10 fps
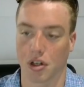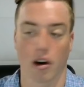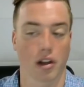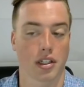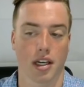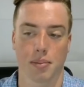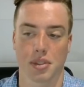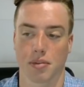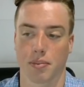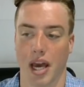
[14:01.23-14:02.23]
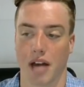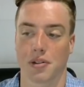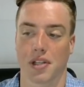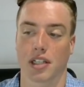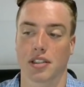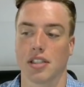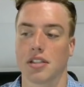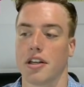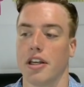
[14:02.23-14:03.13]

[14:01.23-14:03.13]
archetypes, patterns that exist